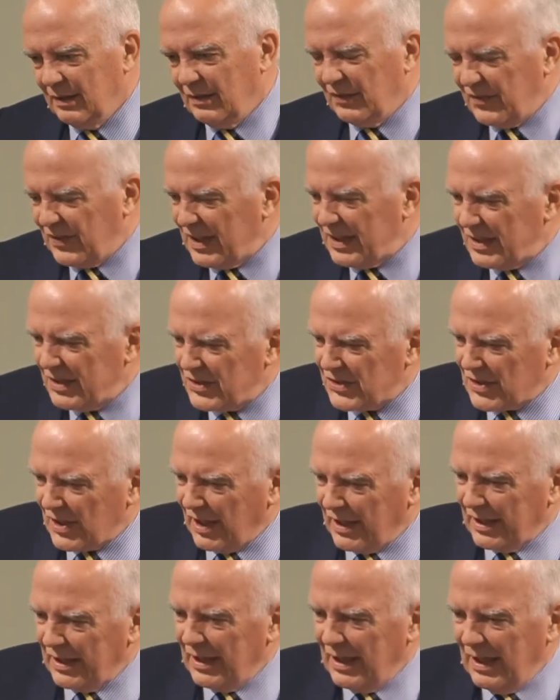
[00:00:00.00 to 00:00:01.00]
Things
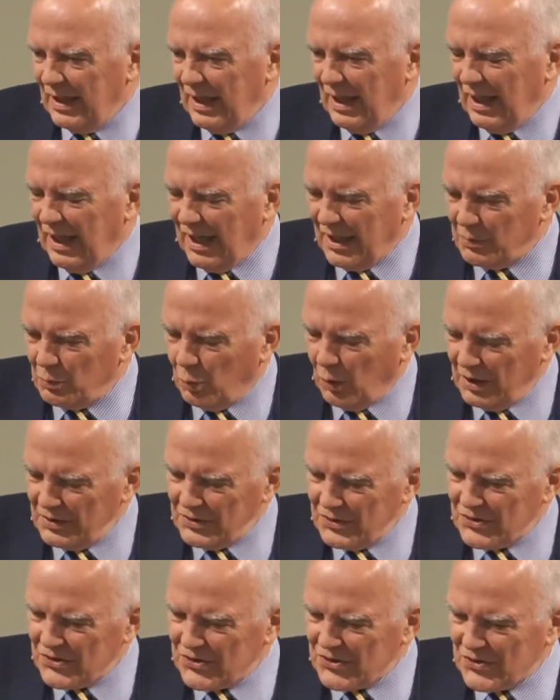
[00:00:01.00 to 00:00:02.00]
I
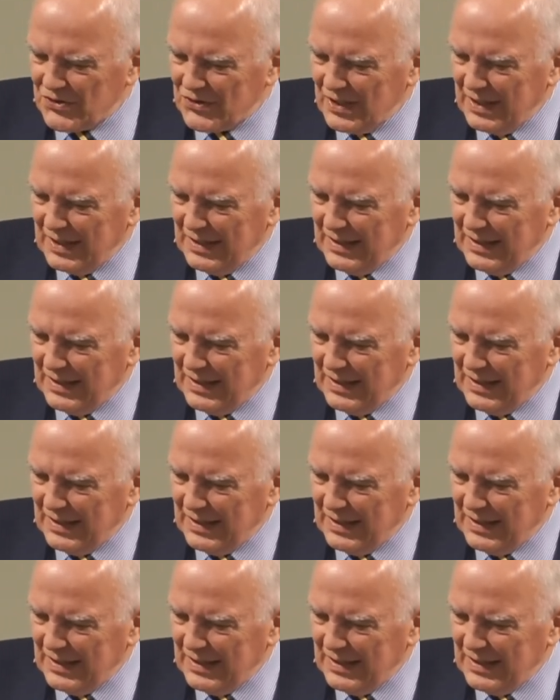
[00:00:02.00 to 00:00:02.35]
once